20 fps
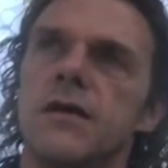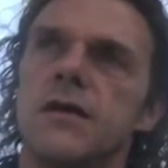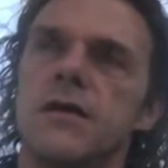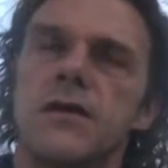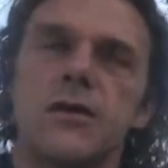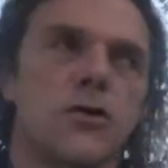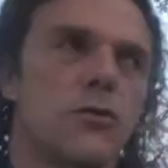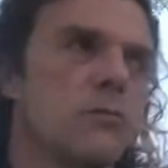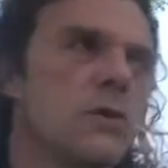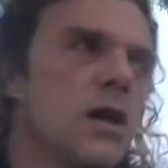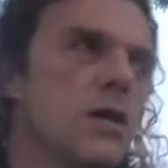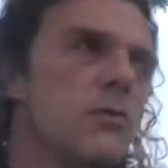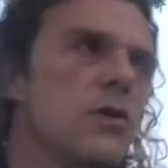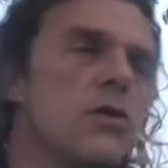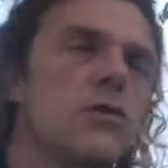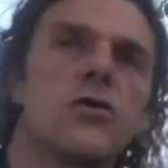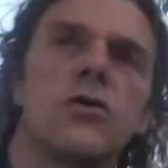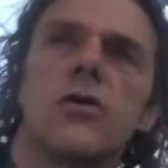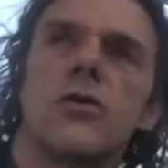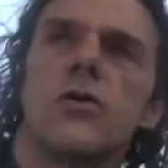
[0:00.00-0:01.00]
You know, maybe
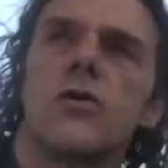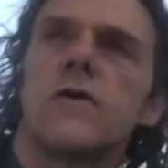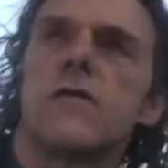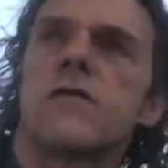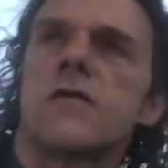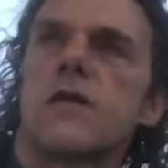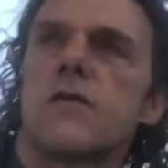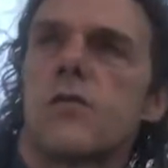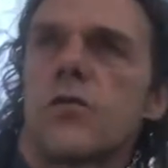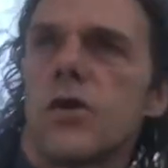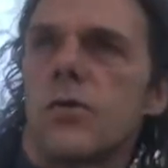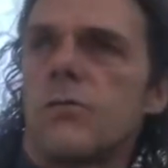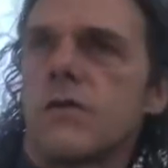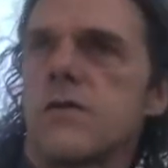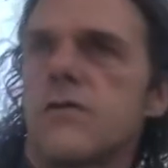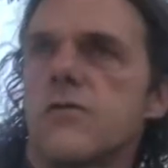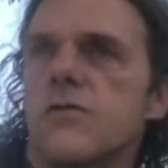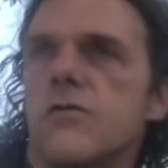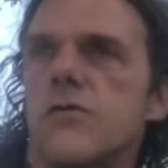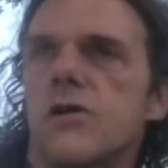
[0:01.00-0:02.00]
you notice that Wim
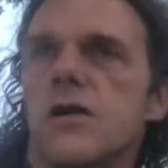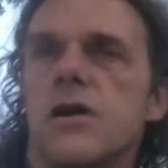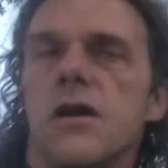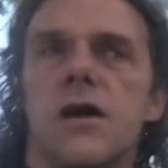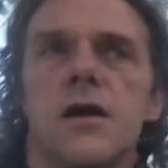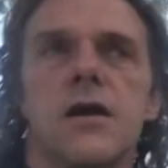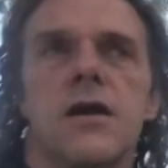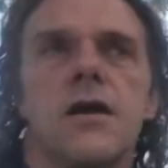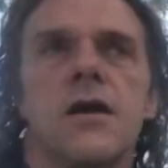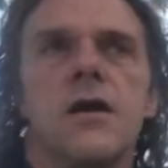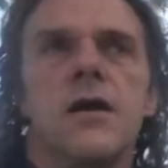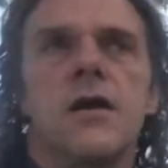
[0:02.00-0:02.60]
is doing like,